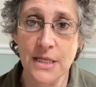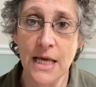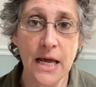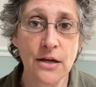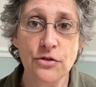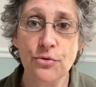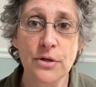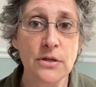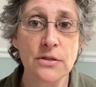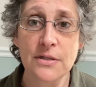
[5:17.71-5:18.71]
and the answer
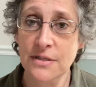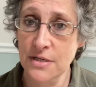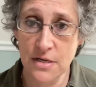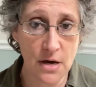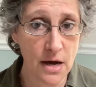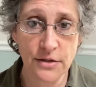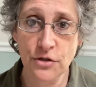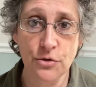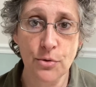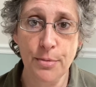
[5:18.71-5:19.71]
is not
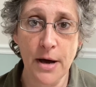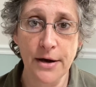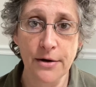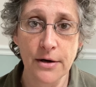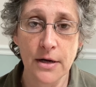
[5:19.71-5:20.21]
to a buyer.